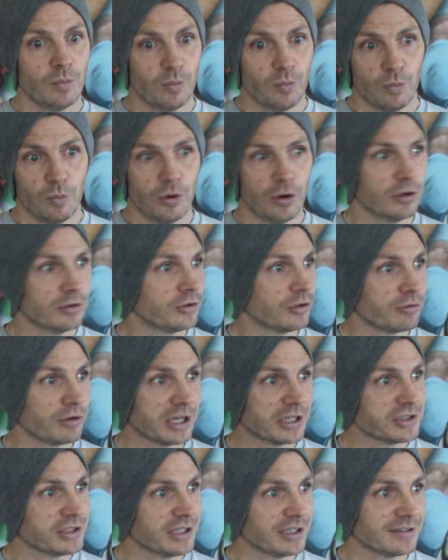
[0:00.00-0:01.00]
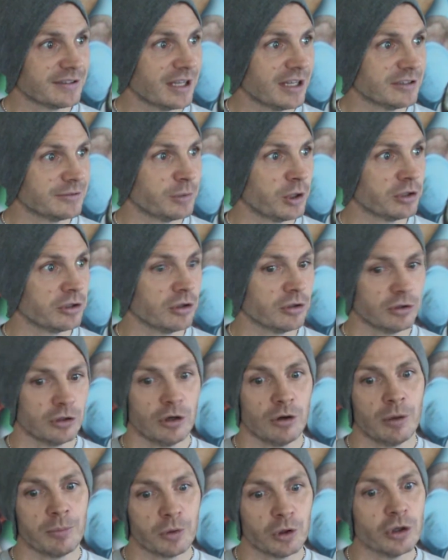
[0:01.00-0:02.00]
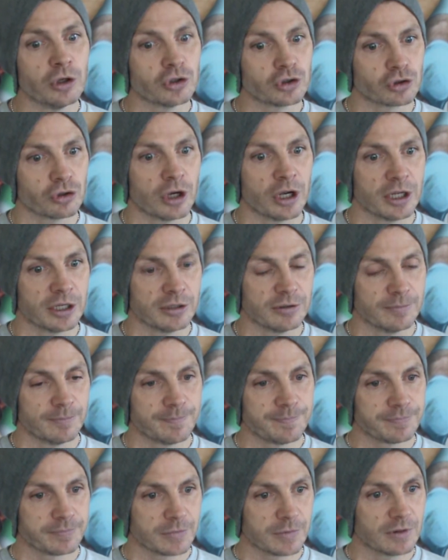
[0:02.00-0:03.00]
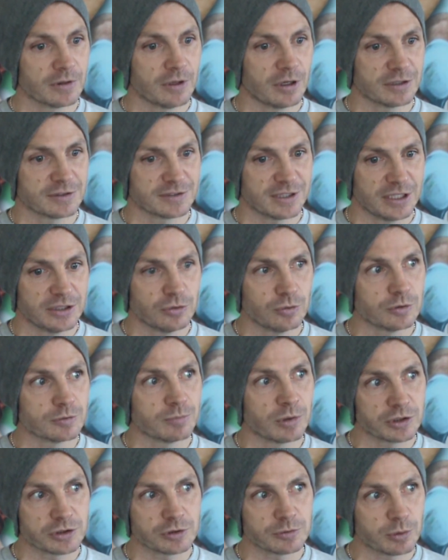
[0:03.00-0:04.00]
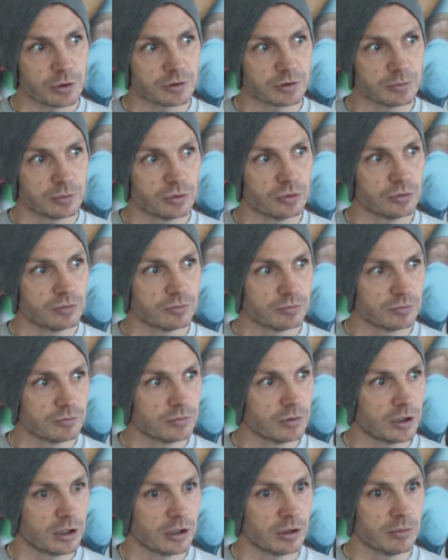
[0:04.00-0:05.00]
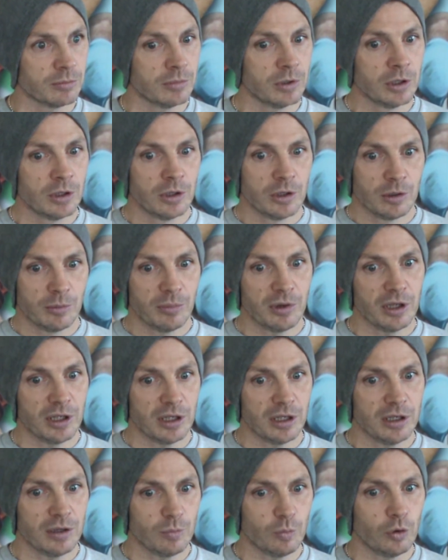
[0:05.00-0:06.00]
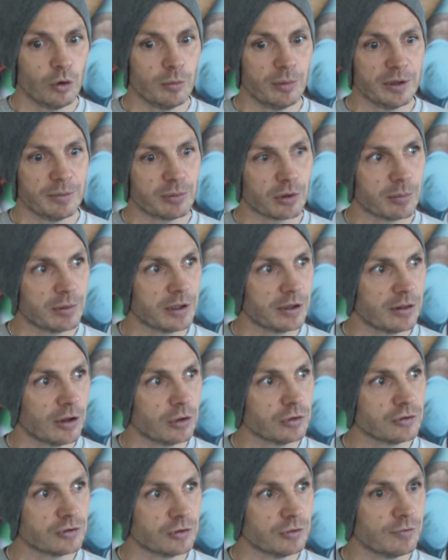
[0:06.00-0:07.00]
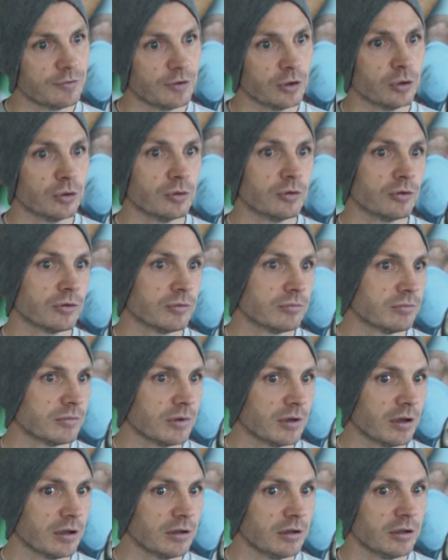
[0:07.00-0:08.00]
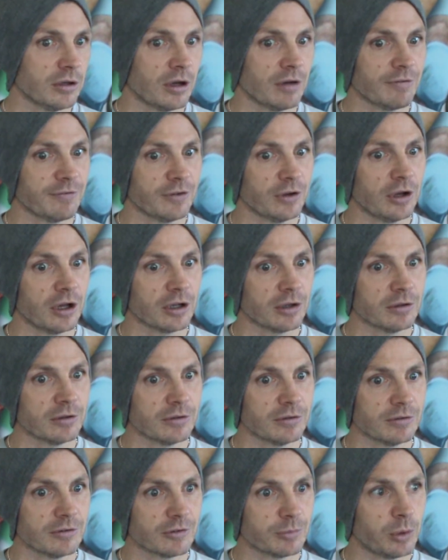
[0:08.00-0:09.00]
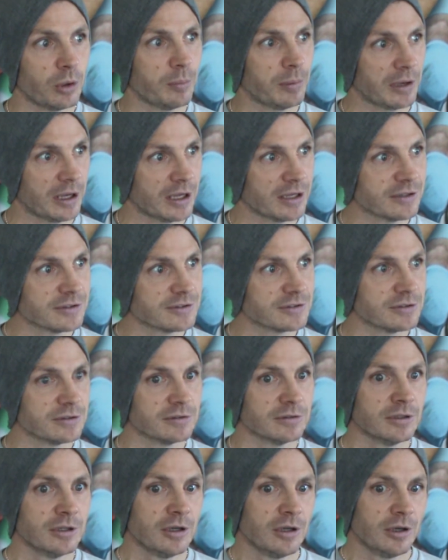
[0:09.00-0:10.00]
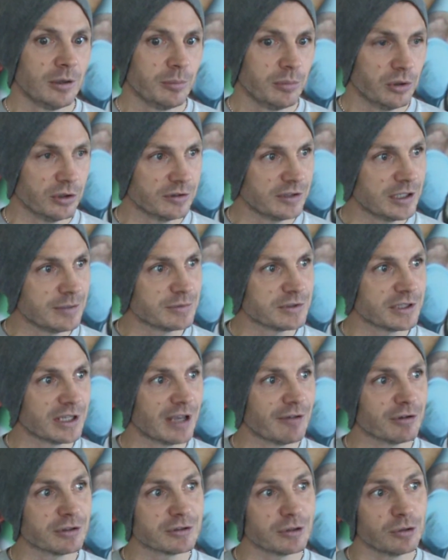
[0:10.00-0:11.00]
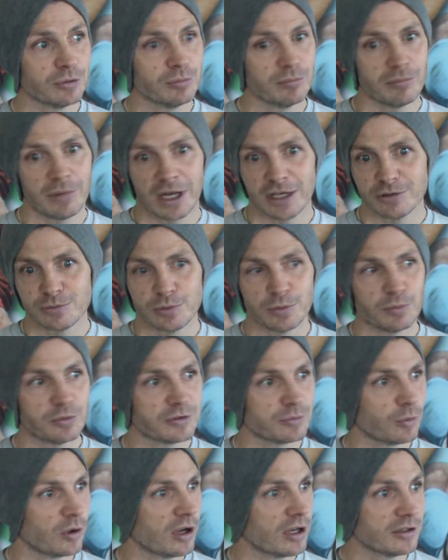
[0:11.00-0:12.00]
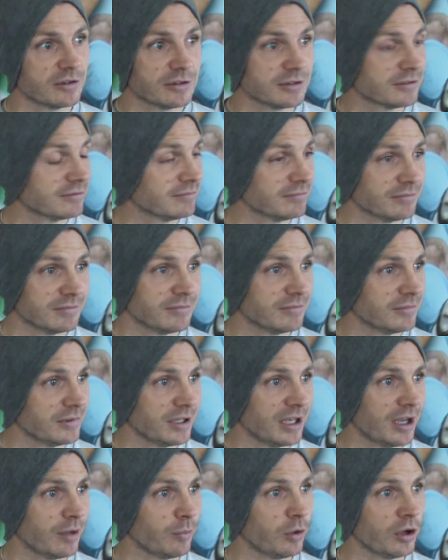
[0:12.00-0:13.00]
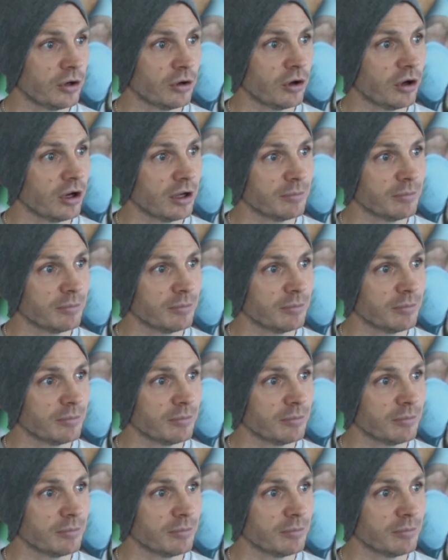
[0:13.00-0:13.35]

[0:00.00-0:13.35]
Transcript: What direction it takes me, I don't know. I'm going to try and, like I say, do as much as possible. But it will be probably those two fields. You know, I feel I can spot players and put teams together. So management-wise, yeah, why not?